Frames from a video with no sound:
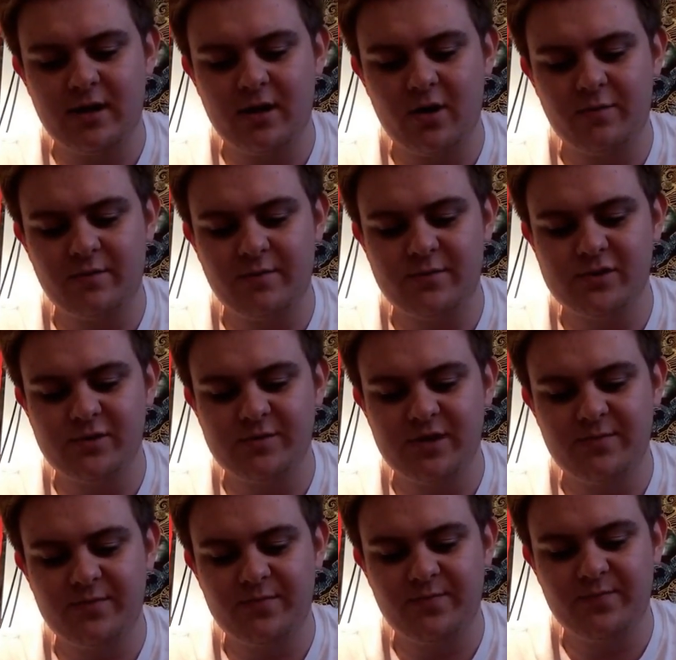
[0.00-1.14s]
Open up the drip
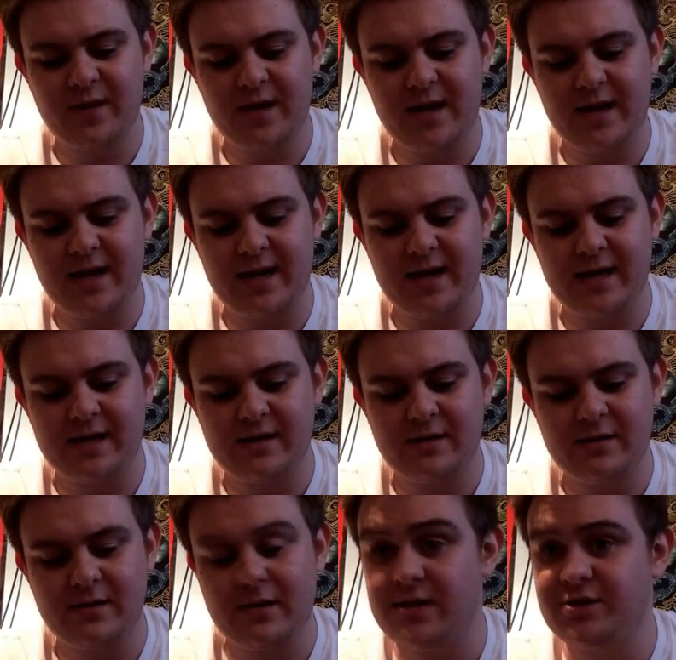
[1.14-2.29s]
tip and
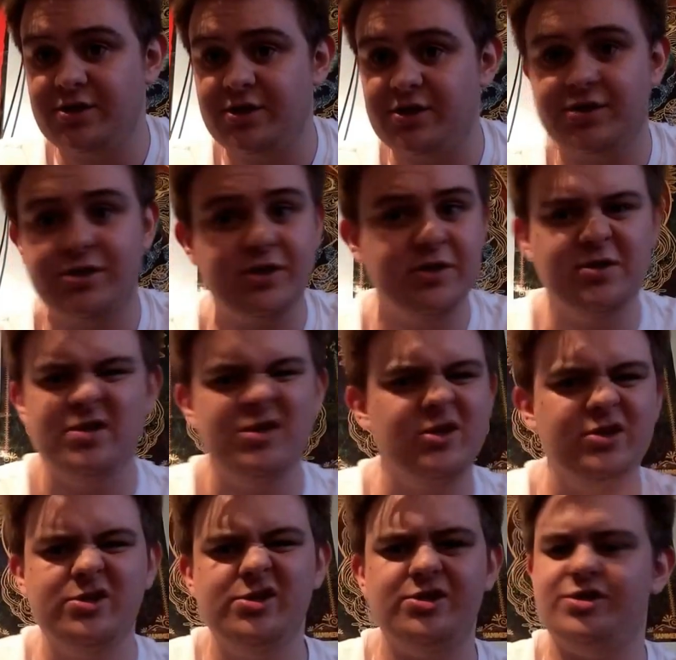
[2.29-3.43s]
let's just
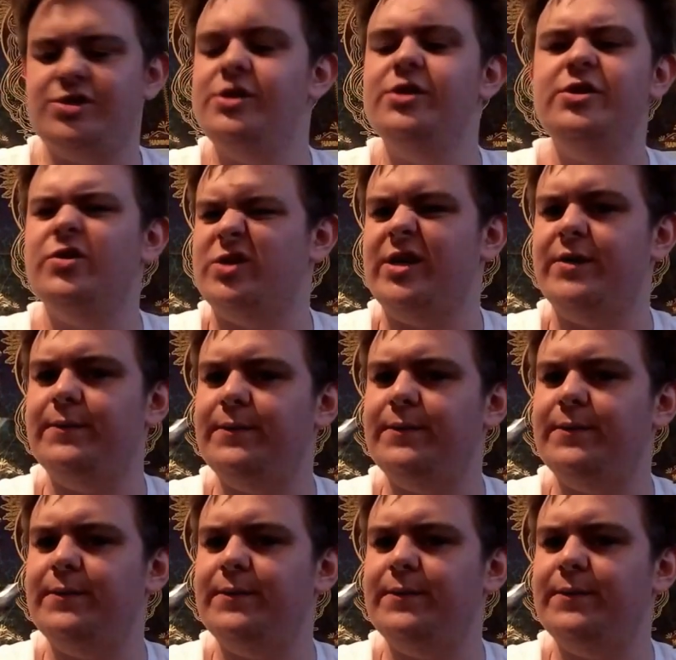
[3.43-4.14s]
you'll see.